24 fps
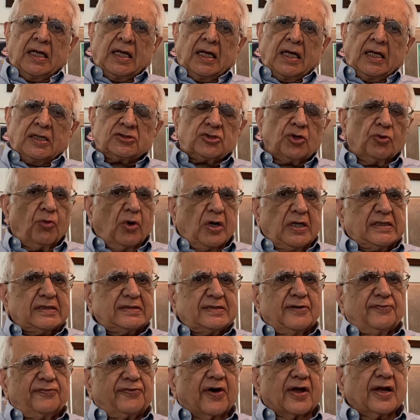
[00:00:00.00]
So what does
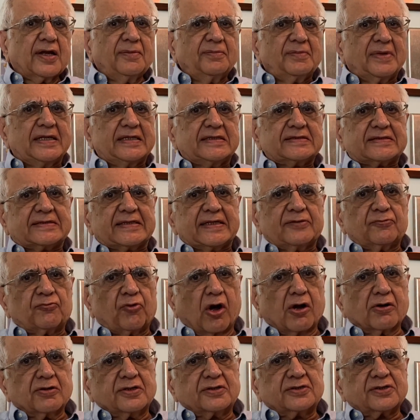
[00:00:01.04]
a foreign ministry
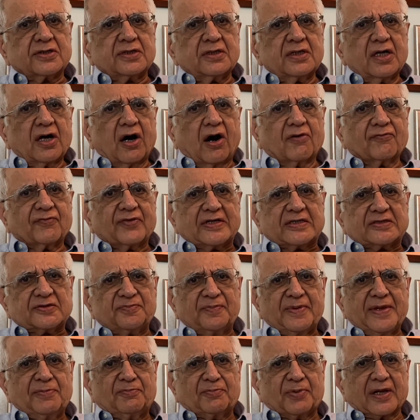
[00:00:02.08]
want of its
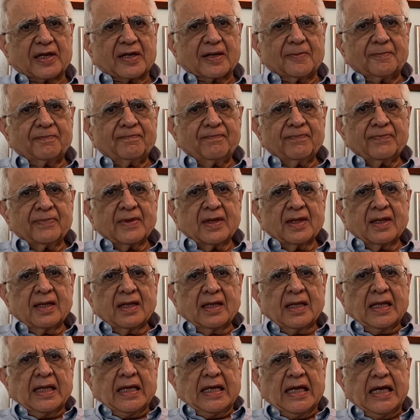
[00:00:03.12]
people?
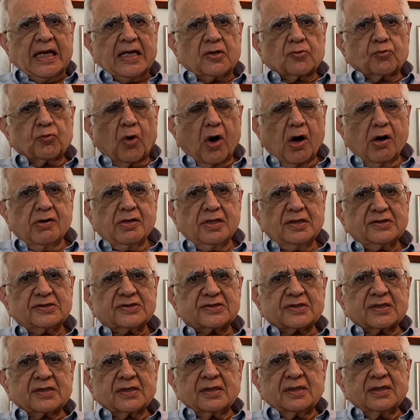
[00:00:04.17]
It
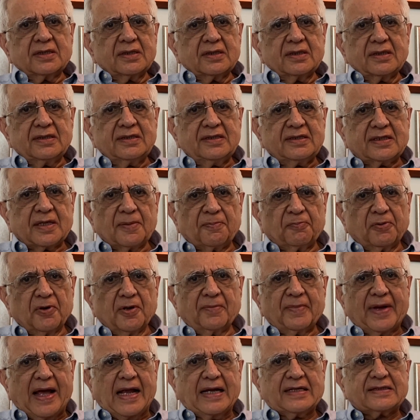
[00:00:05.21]
wants
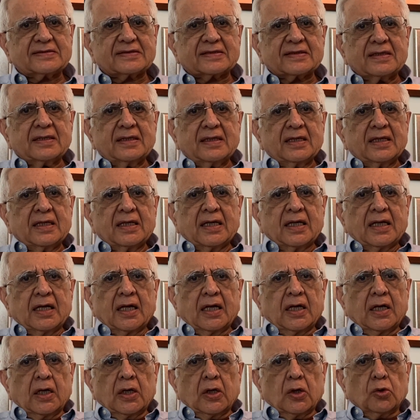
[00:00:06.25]
diplomats
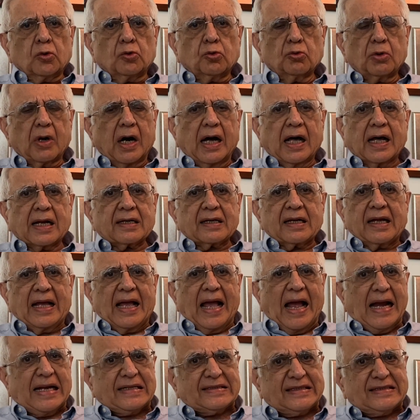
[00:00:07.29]
who are
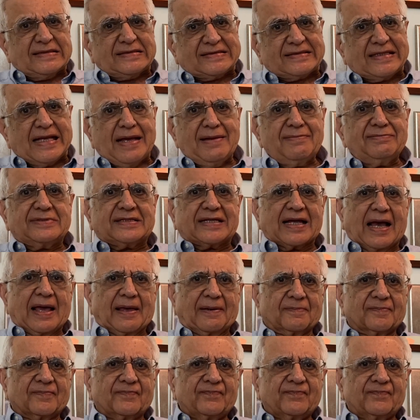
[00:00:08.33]
at the same time